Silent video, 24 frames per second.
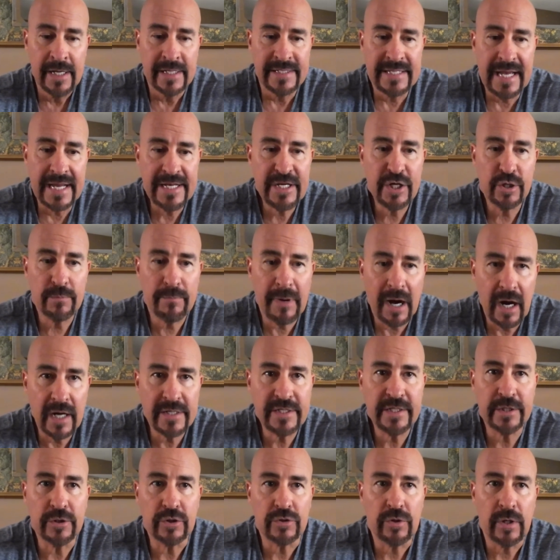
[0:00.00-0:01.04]
10-year
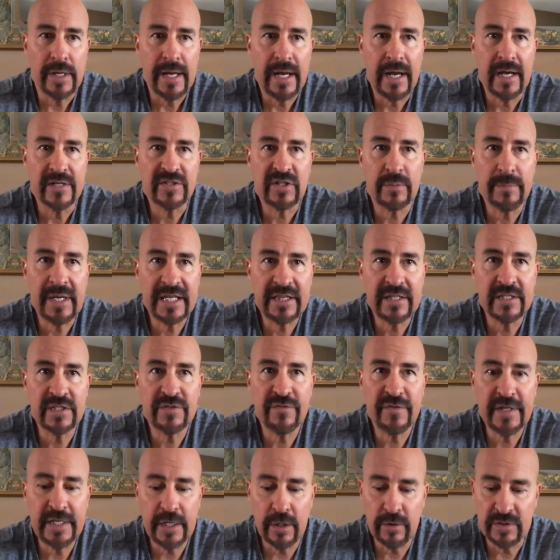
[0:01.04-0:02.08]
bond yield, as I make this
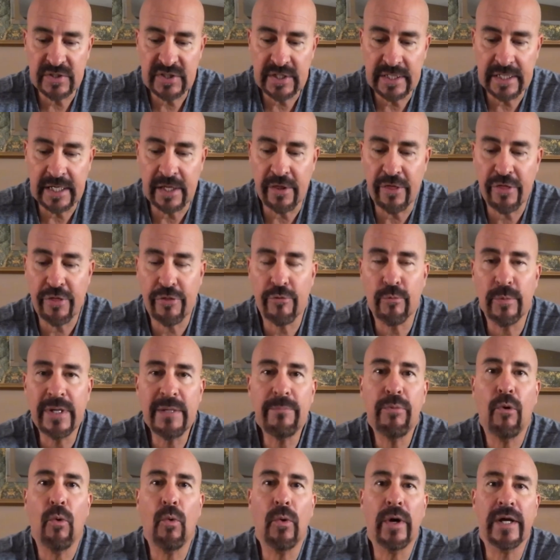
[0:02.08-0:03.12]
video, sitting at
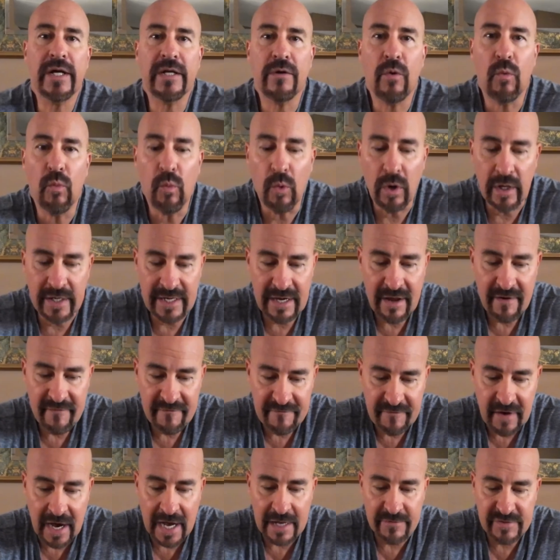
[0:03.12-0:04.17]

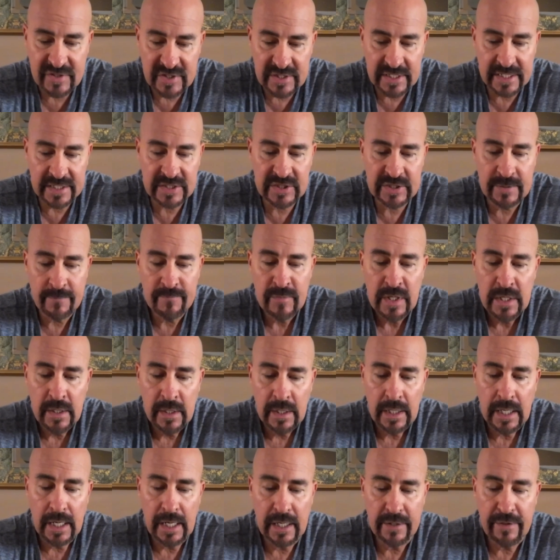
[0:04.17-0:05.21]
3.156.
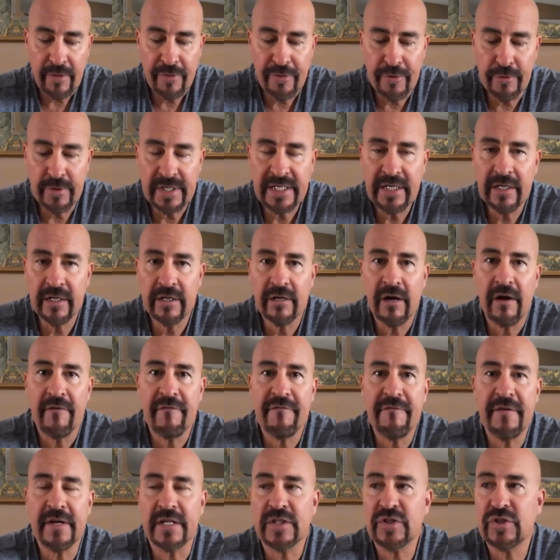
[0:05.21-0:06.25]
The 30-year
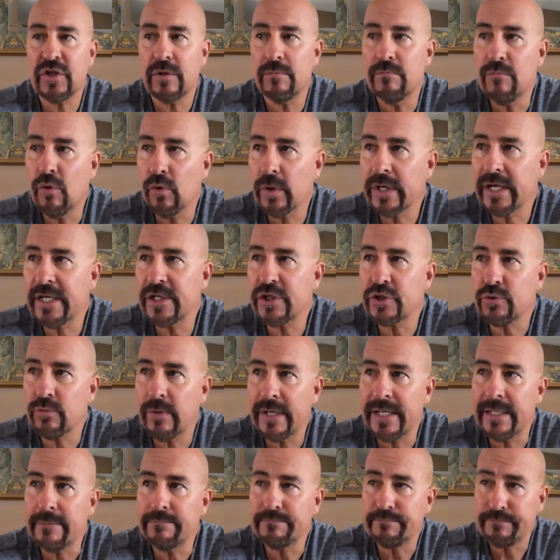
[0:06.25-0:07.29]
fixed mortgage
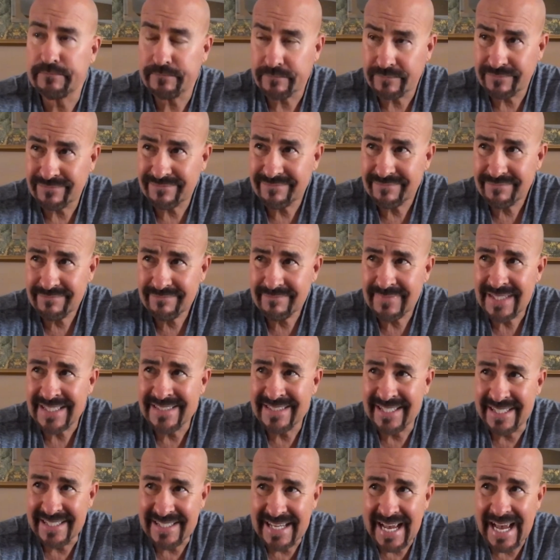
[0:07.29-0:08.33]
rate
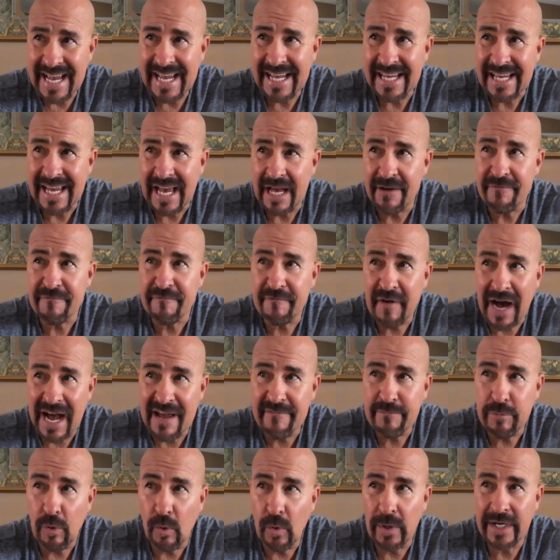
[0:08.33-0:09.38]
today at
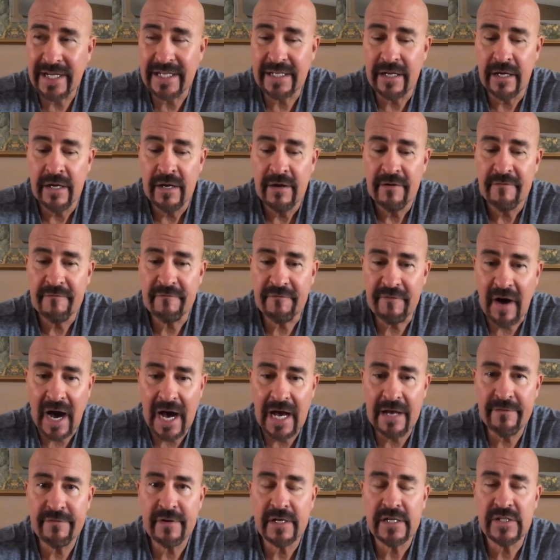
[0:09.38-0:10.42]

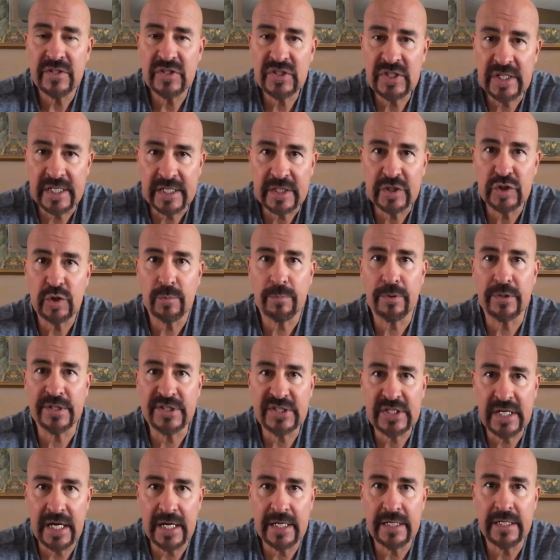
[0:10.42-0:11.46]

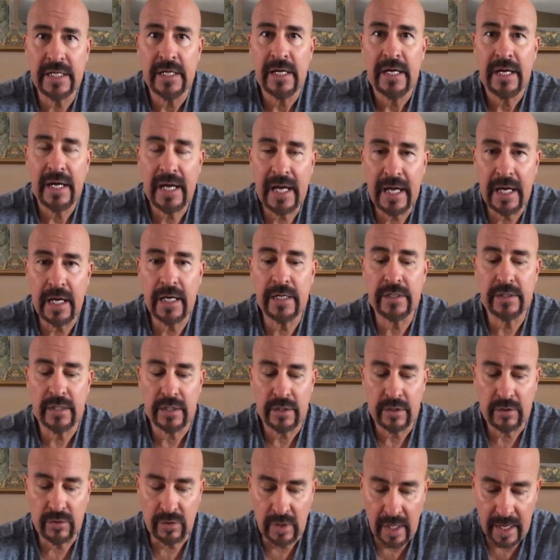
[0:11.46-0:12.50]
5.56% and
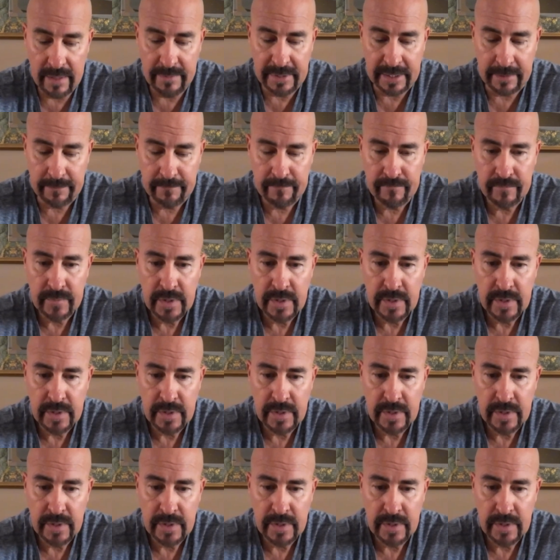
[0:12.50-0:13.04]
climbing.